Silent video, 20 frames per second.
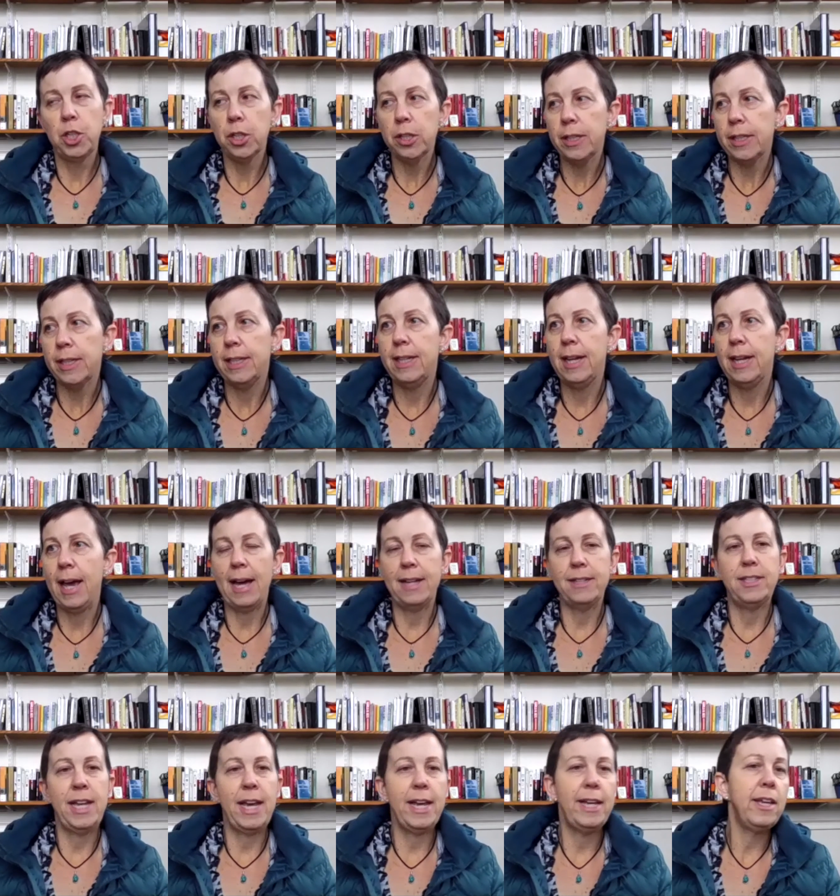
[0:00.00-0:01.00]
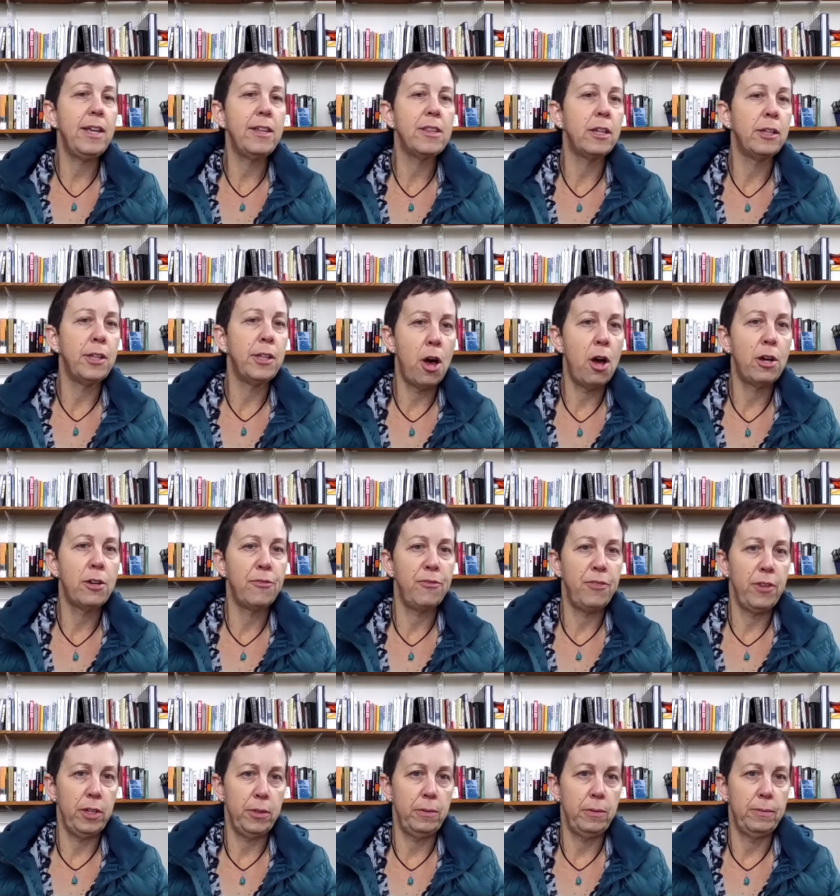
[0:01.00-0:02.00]
good at taking the long
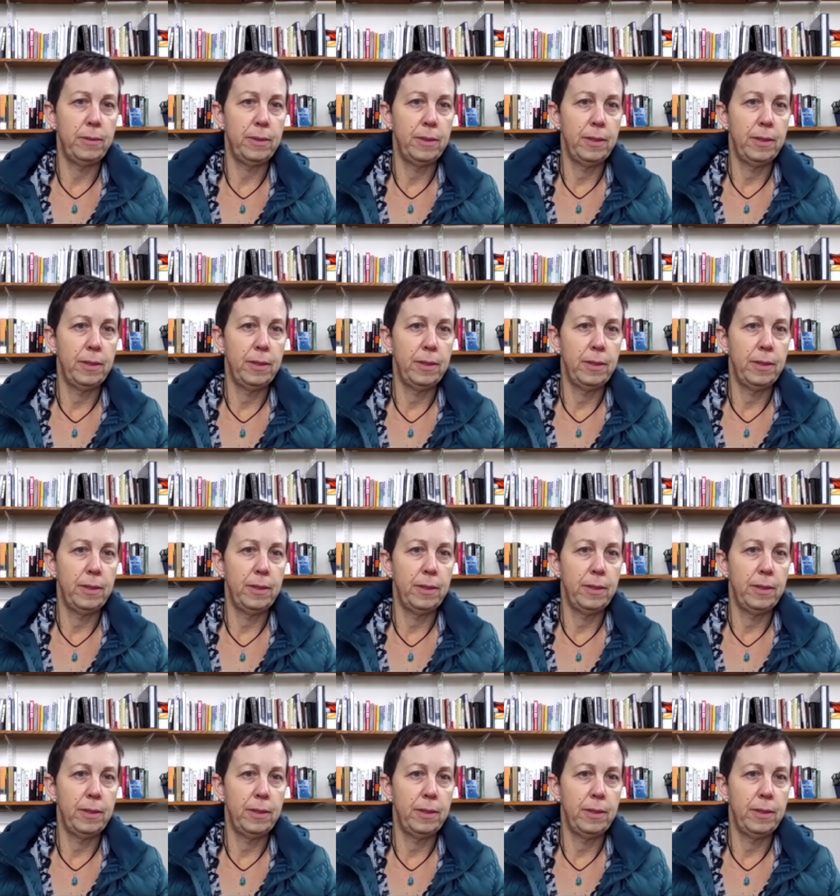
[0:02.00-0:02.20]
view